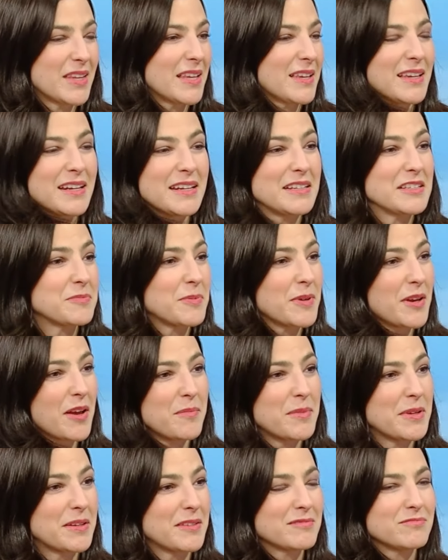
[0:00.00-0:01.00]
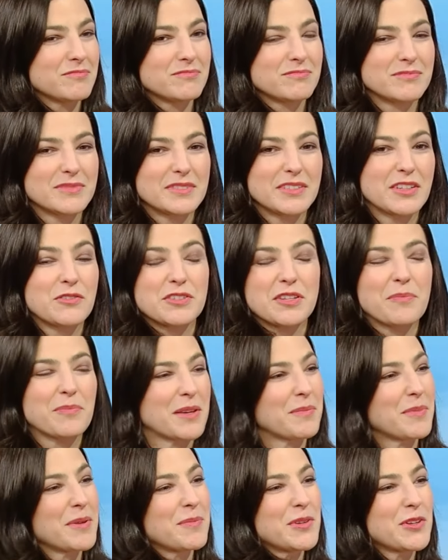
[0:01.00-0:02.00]
it is becoming, you know,
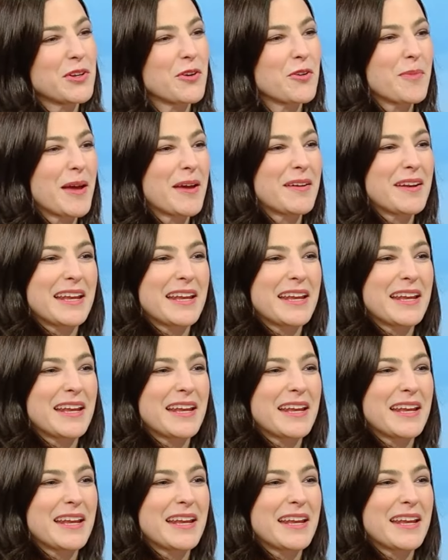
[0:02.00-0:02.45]
something people know about,